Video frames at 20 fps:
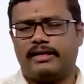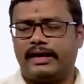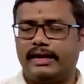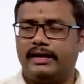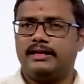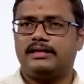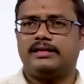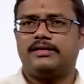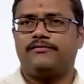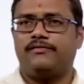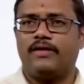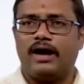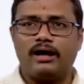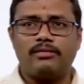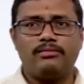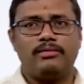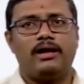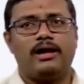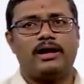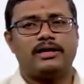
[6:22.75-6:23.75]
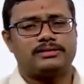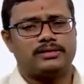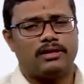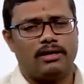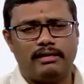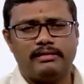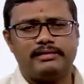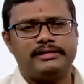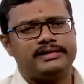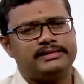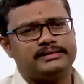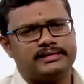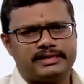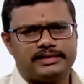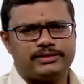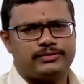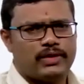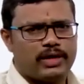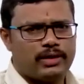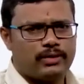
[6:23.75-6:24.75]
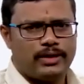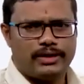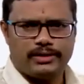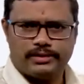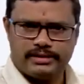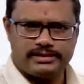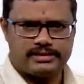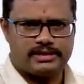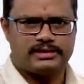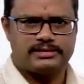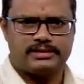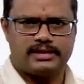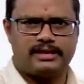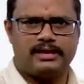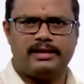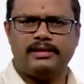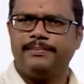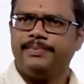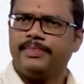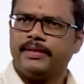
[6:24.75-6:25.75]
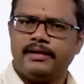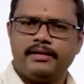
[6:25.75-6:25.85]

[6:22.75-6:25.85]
writing the formulas, all these things we are going to discuss under